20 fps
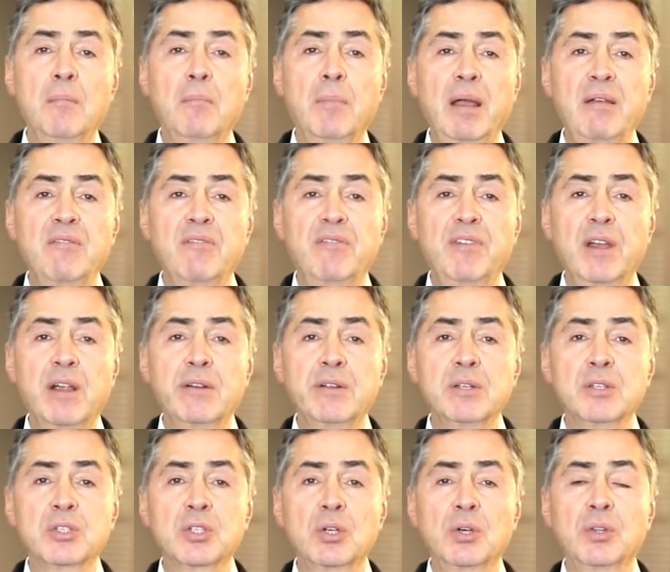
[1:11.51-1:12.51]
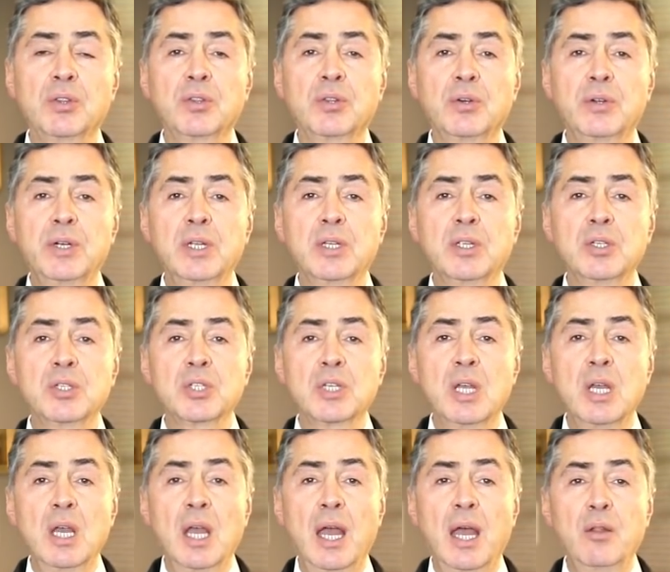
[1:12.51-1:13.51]
by various authorities
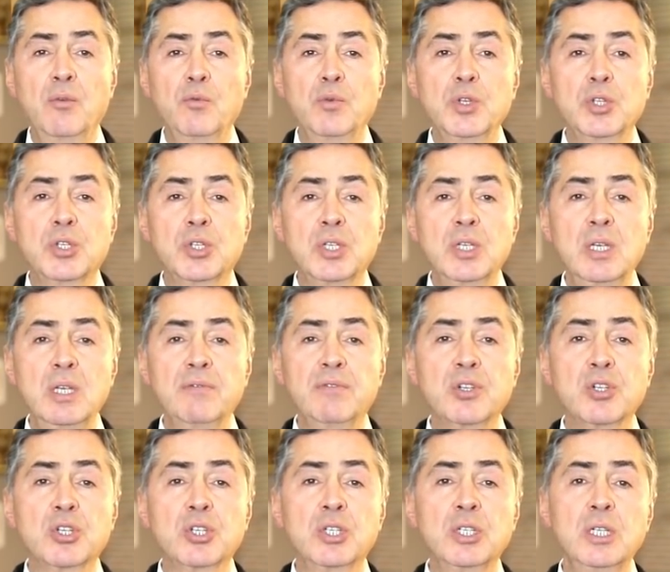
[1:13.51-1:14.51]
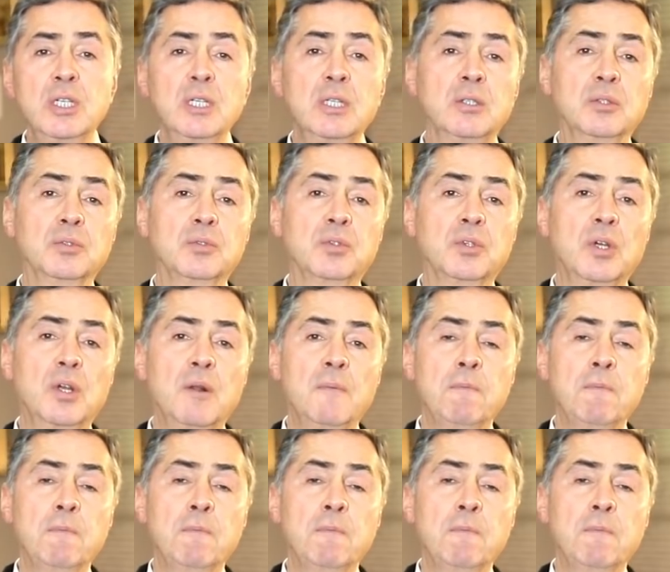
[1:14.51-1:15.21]
and receive a shield